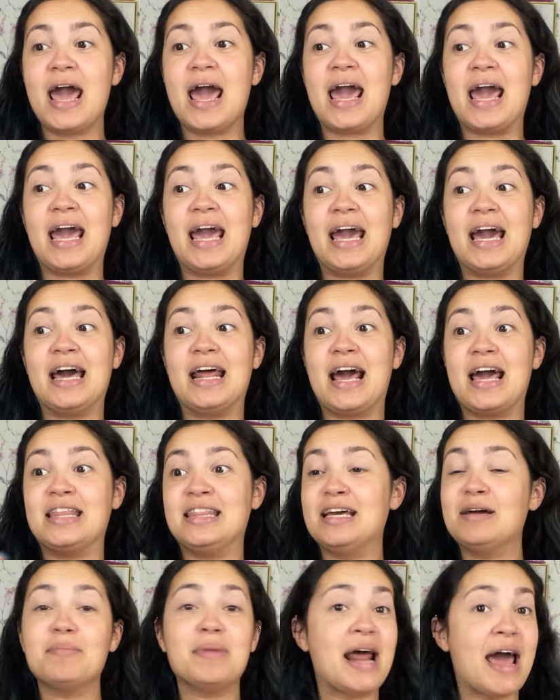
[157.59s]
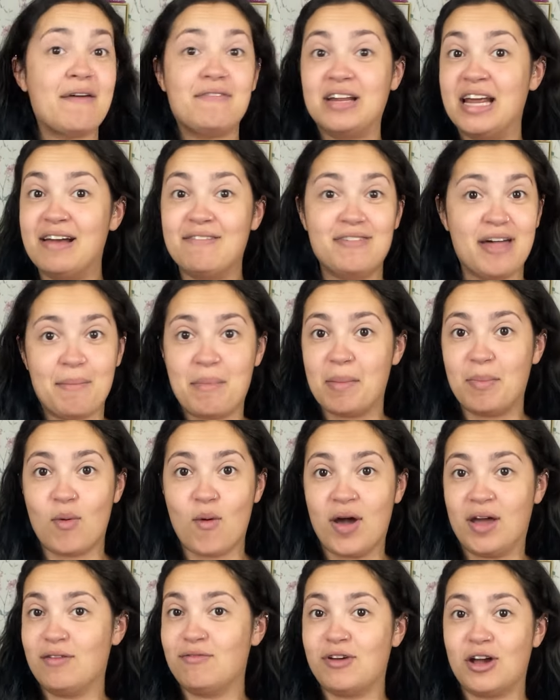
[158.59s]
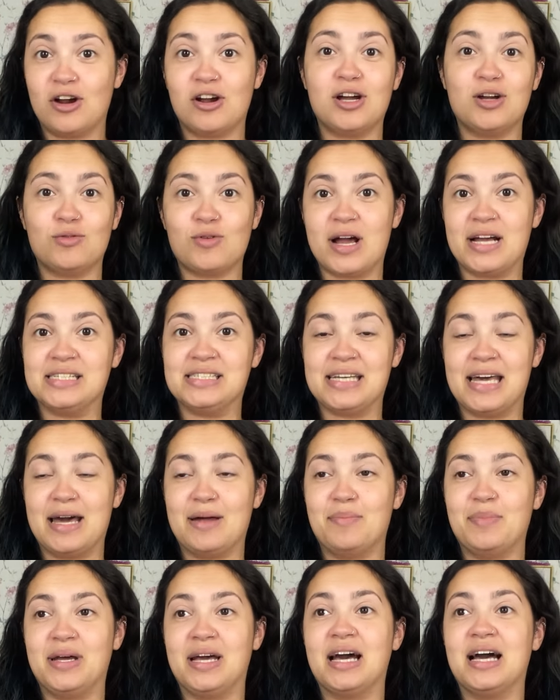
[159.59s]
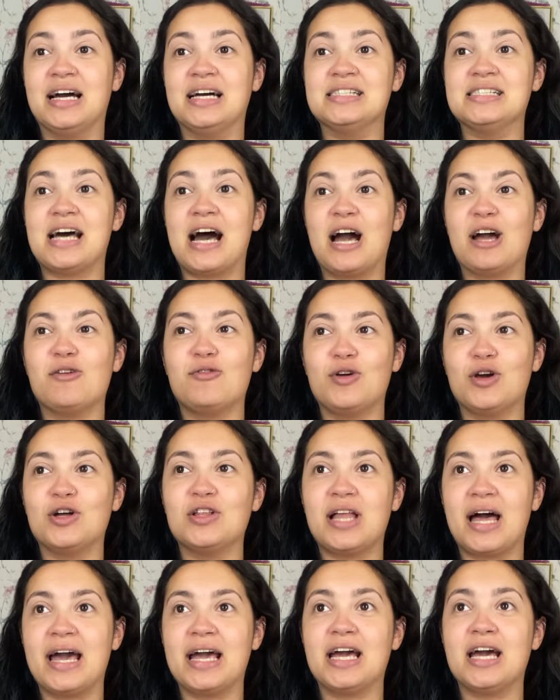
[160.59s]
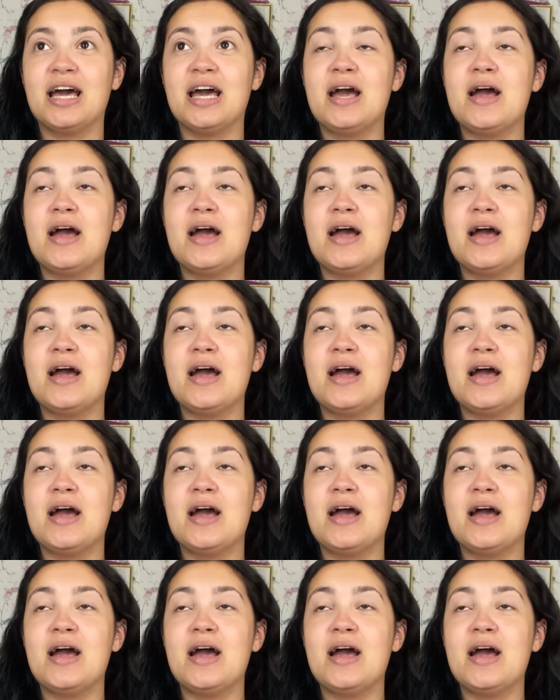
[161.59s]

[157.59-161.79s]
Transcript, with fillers: And I think I had to give them a point, Feyre and Rhysand, because I feel like